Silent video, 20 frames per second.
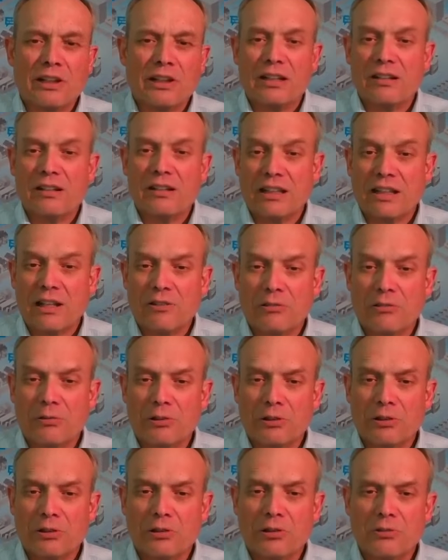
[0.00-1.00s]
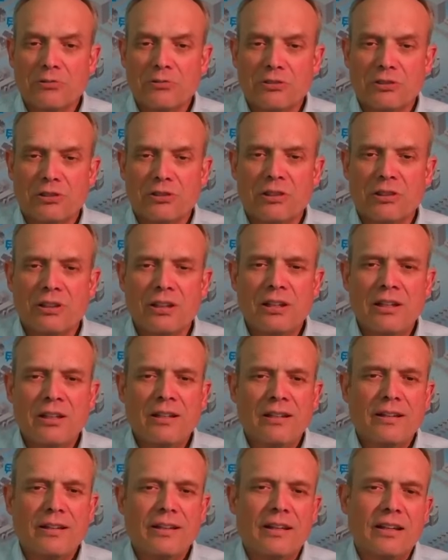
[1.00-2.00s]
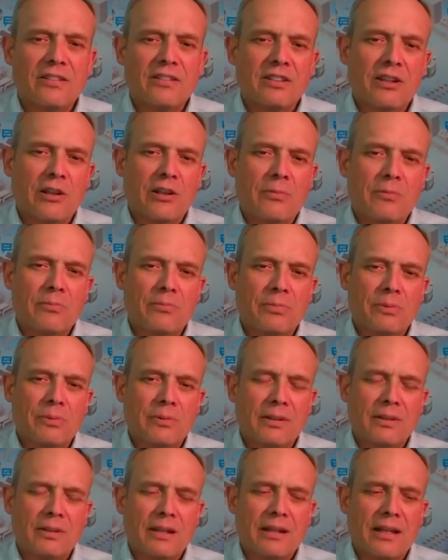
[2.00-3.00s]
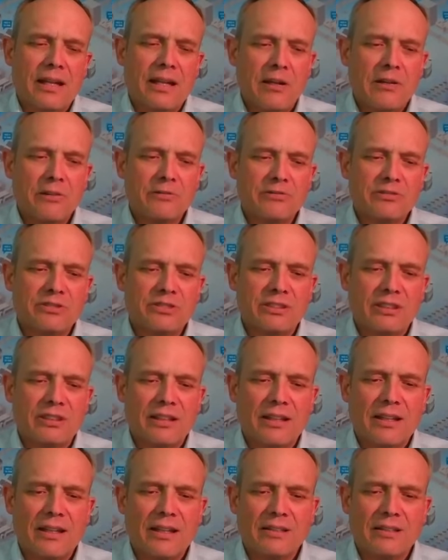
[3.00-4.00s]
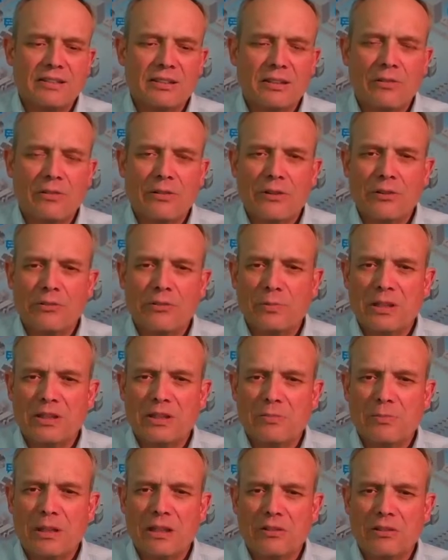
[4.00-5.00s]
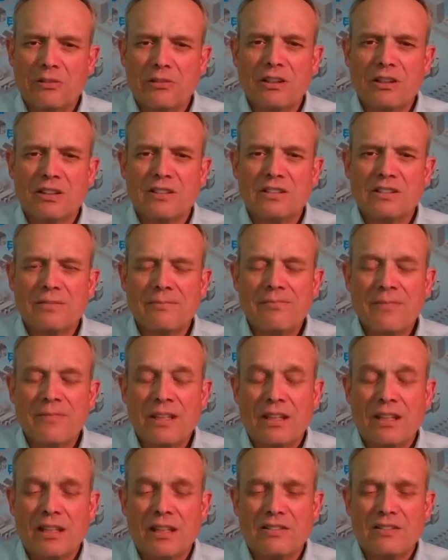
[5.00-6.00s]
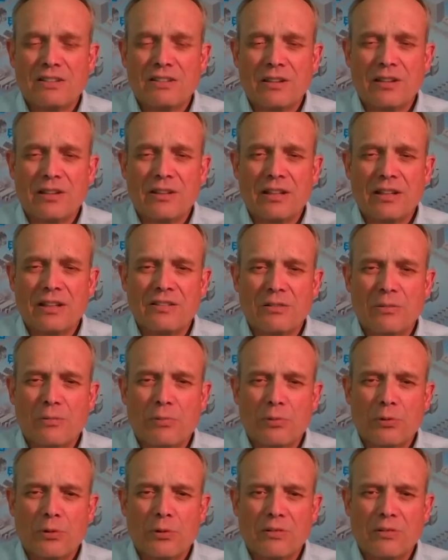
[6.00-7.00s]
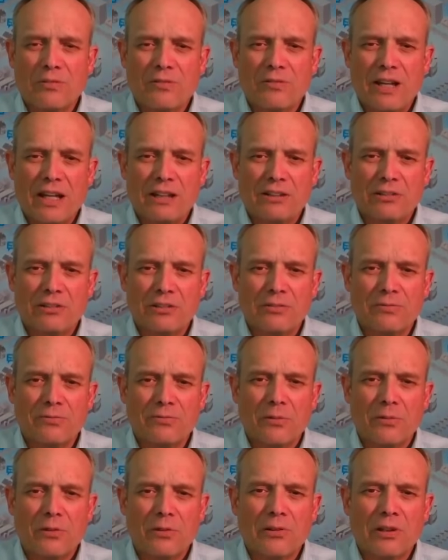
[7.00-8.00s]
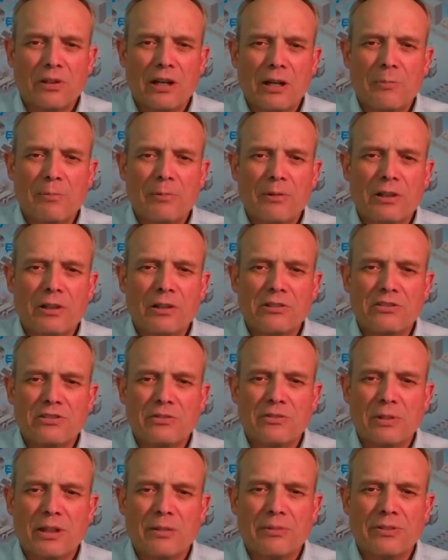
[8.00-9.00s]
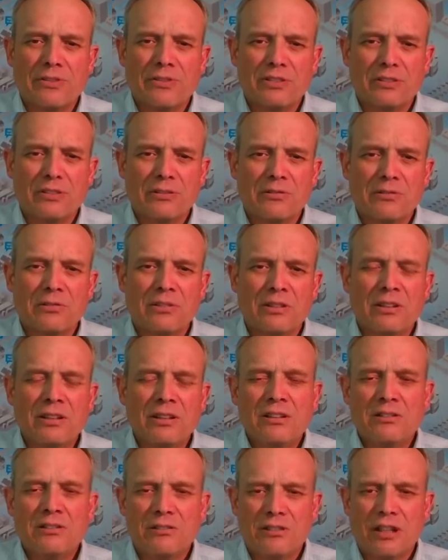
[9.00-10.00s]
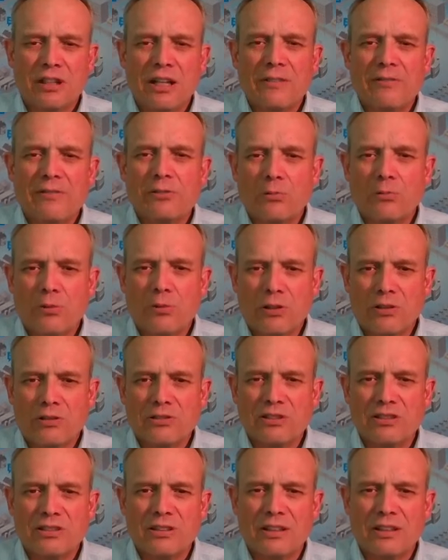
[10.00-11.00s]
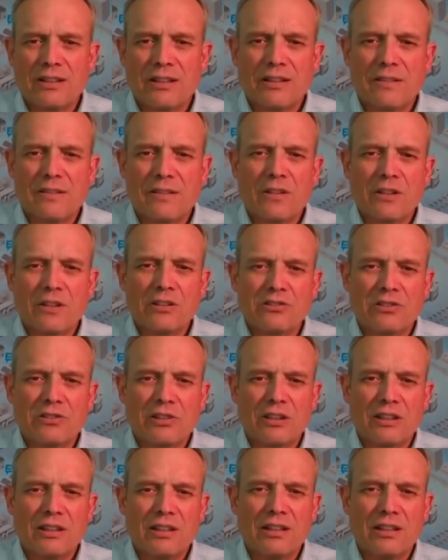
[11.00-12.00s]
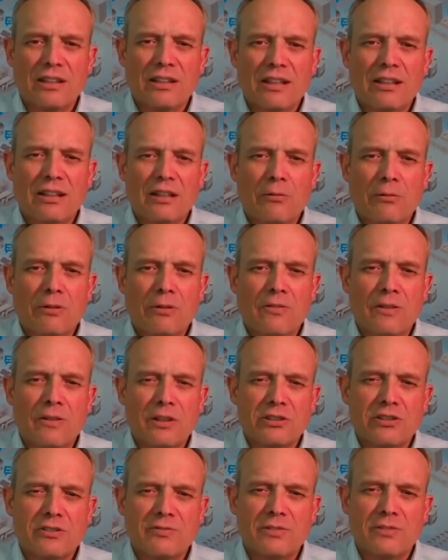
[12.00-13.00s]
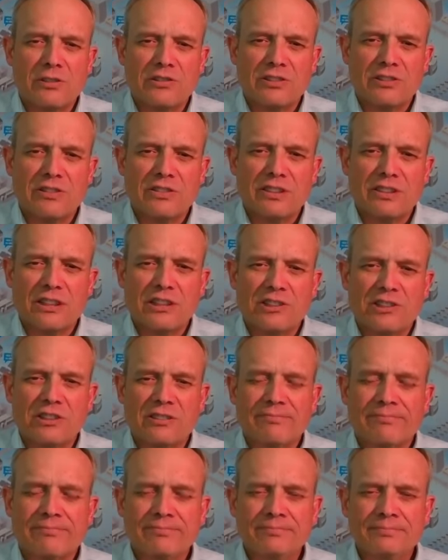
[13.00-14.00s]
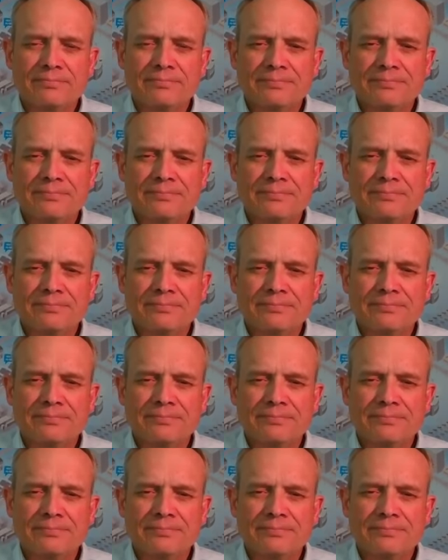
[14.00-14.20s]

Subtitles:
very likely an outdoor enclosure to help house several of those baseband units. That's an important factor for the operators to be able to drive towards eventually network function virtualization.